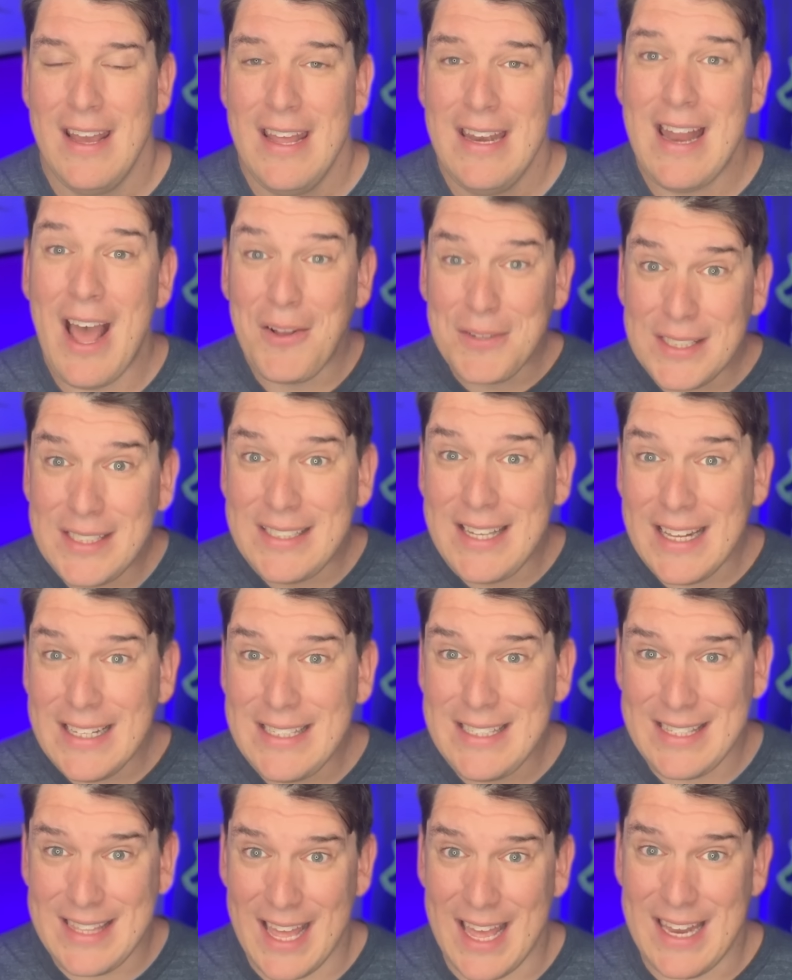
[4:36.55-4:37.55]
Now,
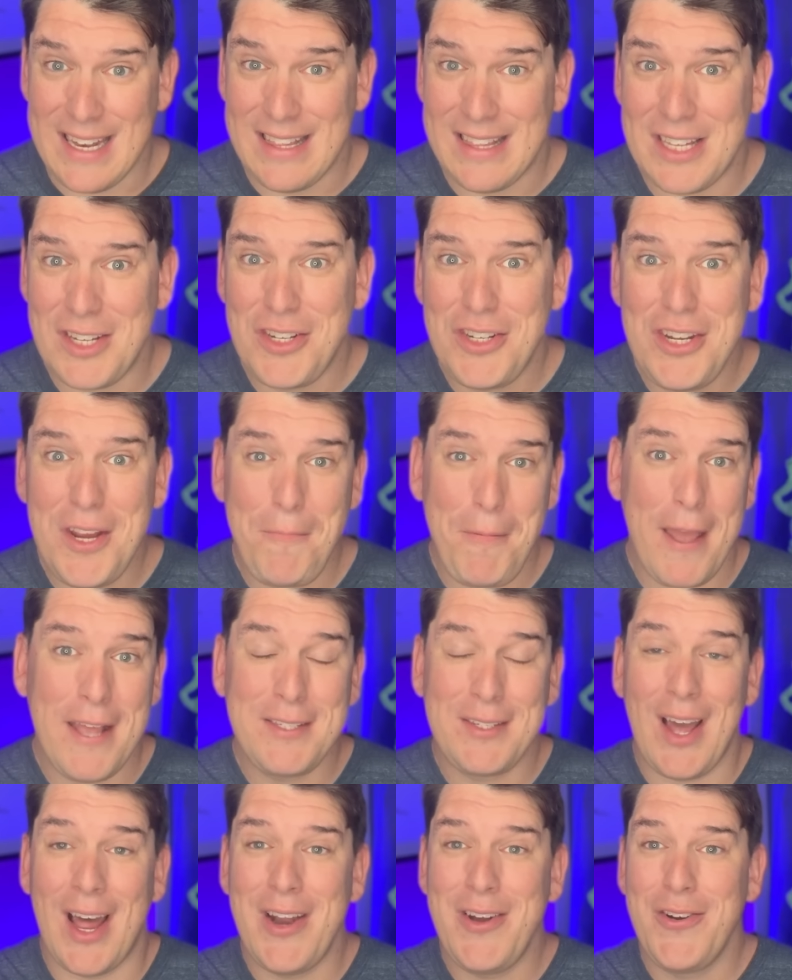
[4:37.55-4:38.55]
since then, the ship
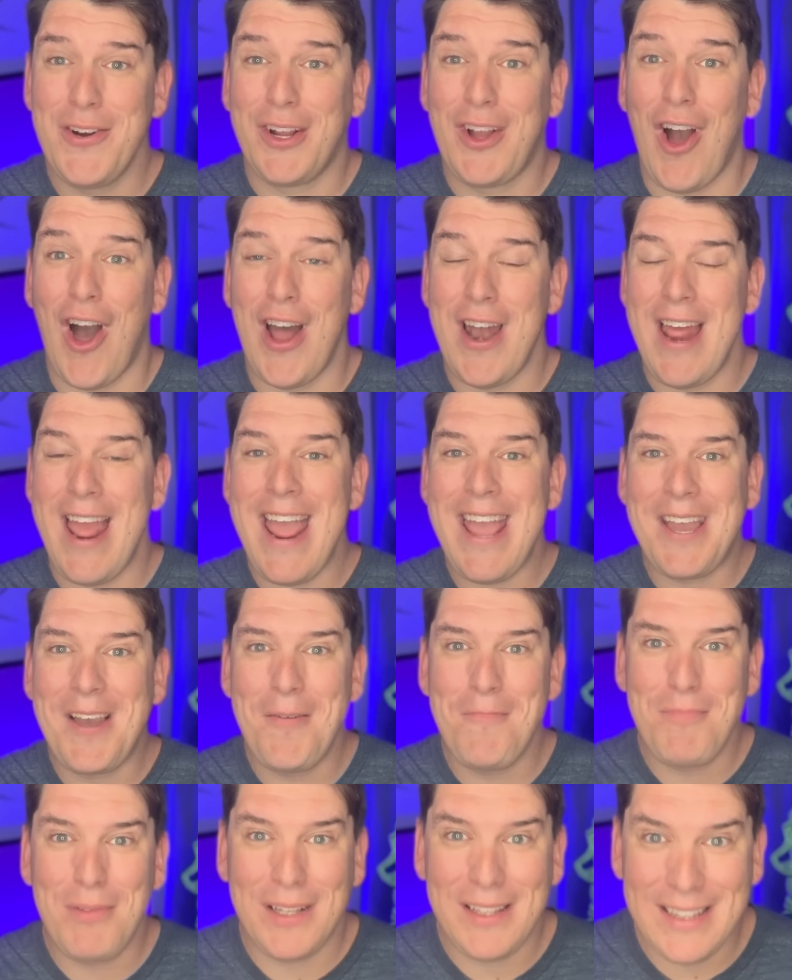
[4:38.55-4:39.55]
has undergone a
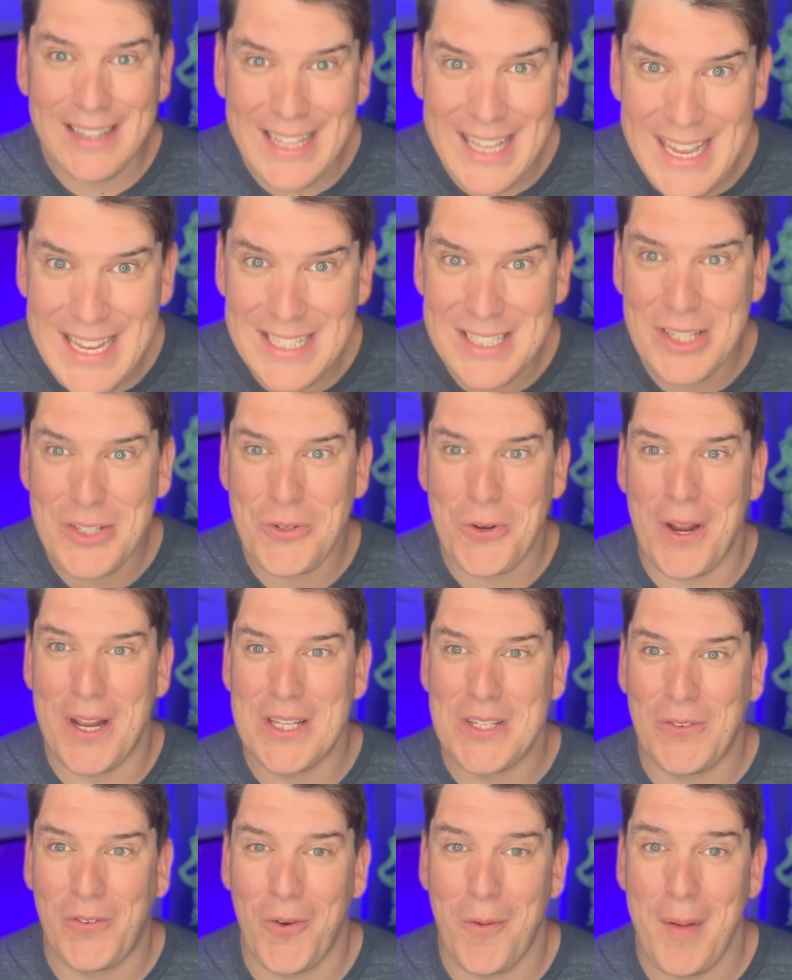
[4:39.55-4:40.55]
complete
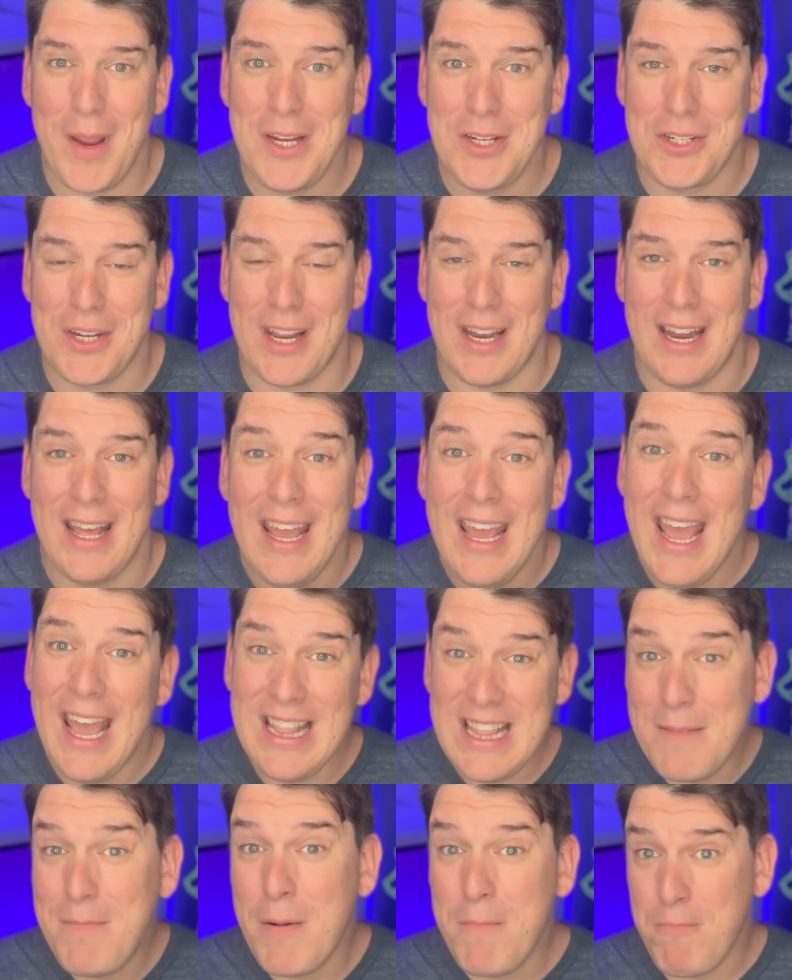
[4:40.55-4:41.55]
transformation,
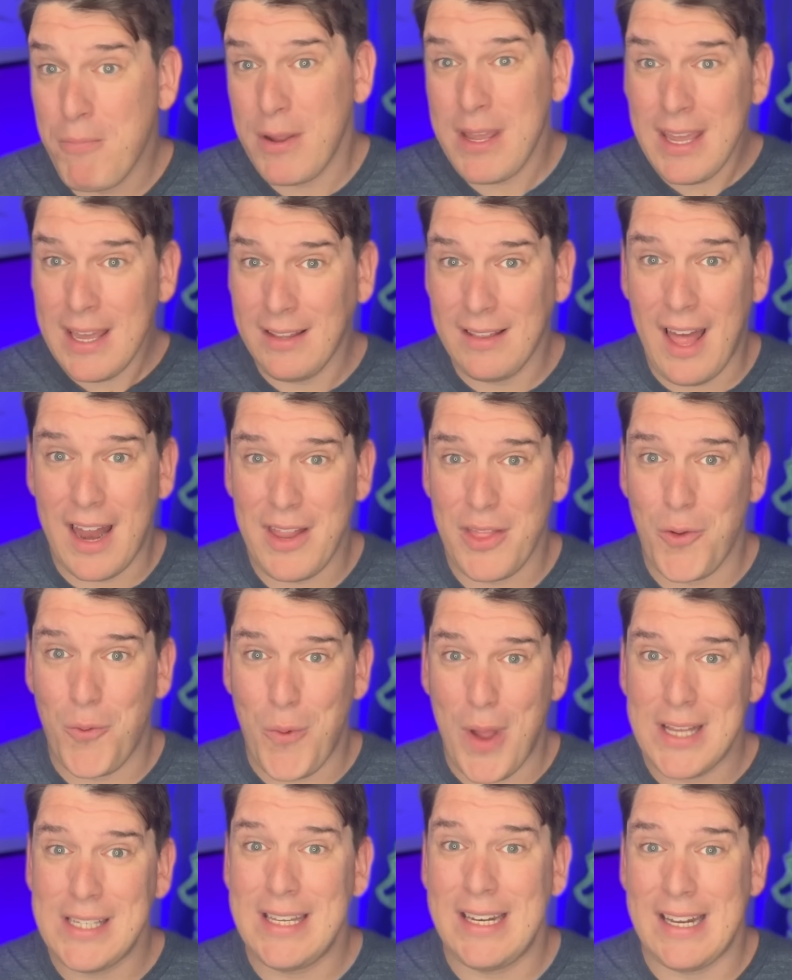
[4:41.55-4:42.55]
and they've been bringing a lot of the
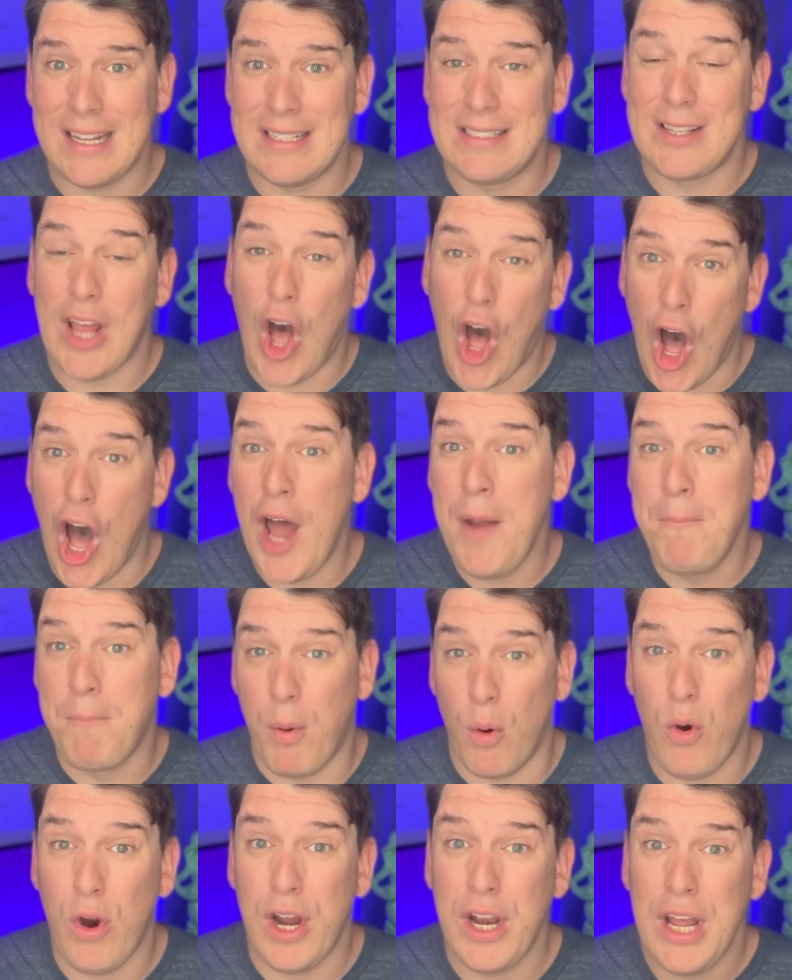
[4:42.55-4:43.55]
residents on
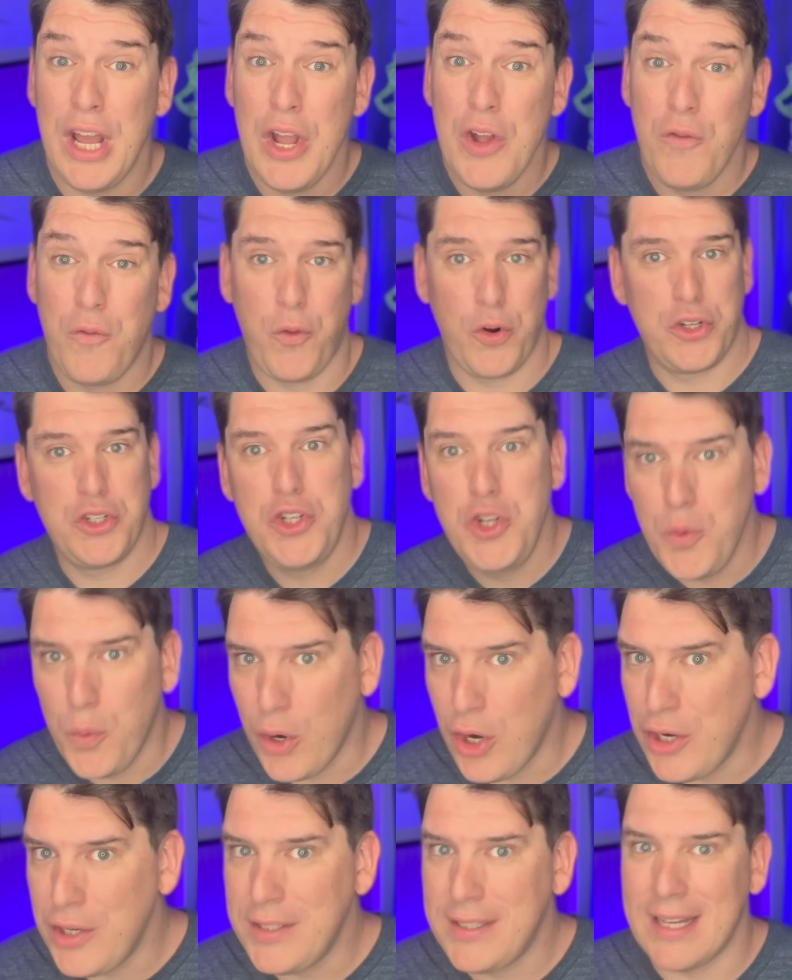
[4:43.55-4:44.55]
board for
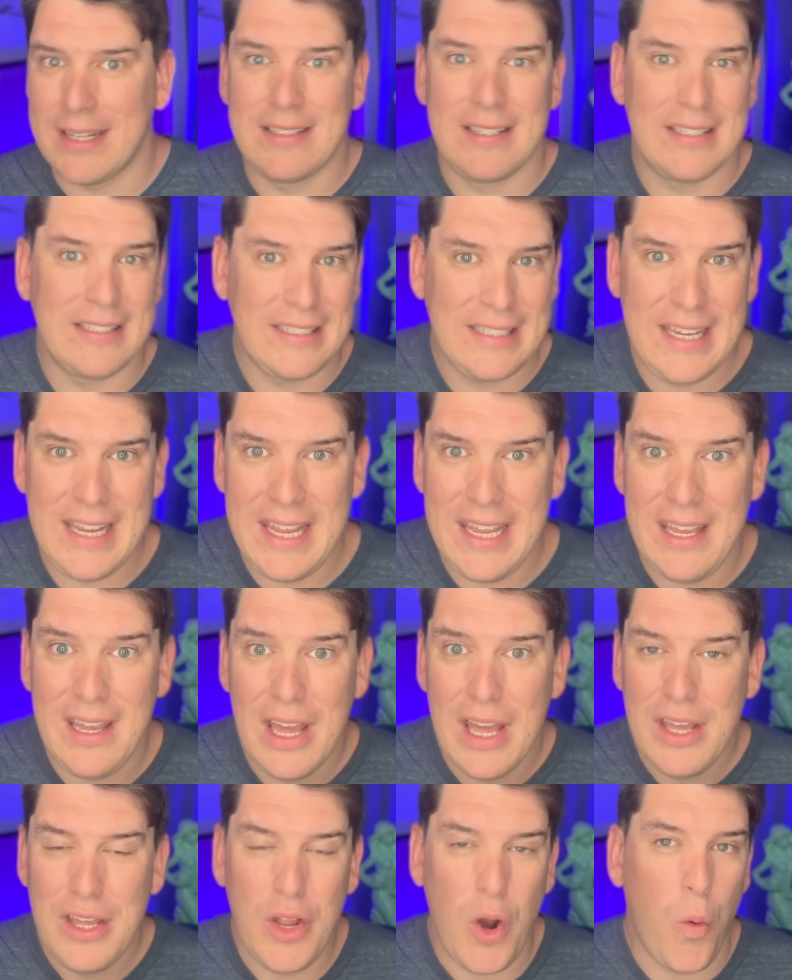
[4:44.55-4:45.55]
tours and to see,
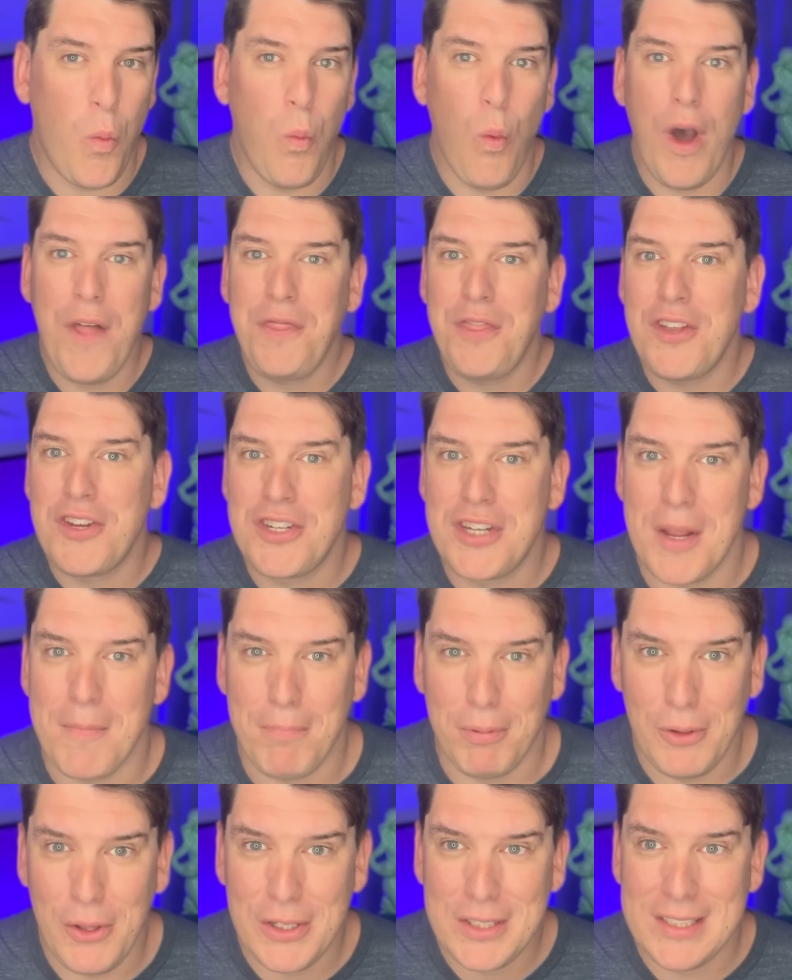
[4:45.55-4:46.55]
you know, what the
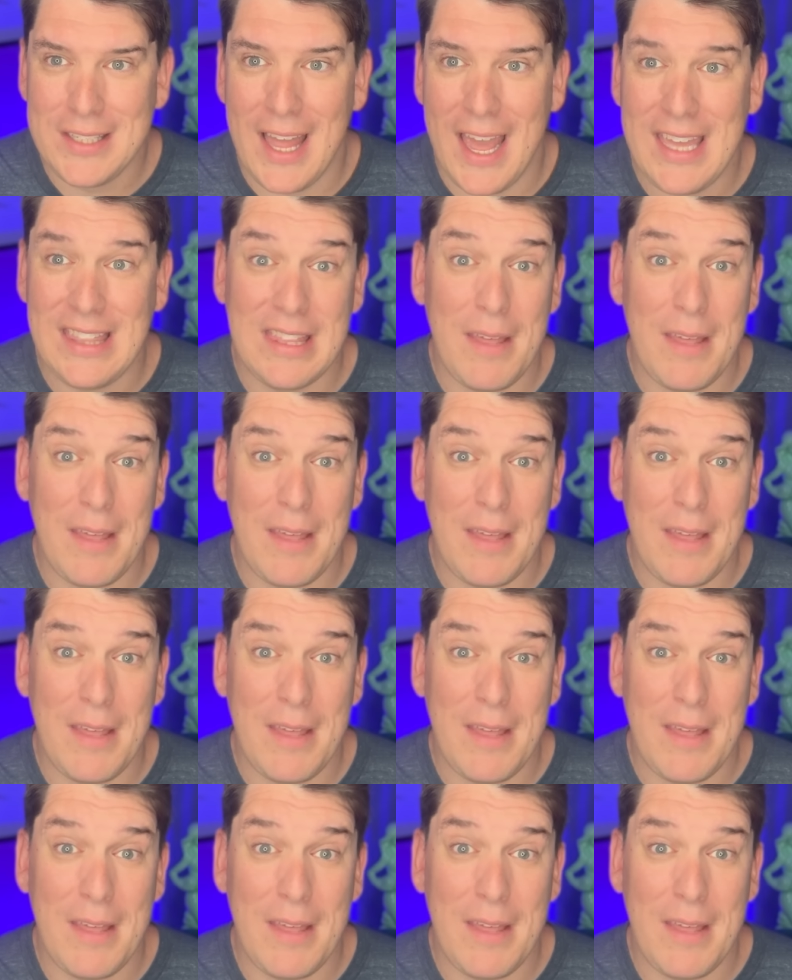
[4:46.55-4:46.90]
ship looks like.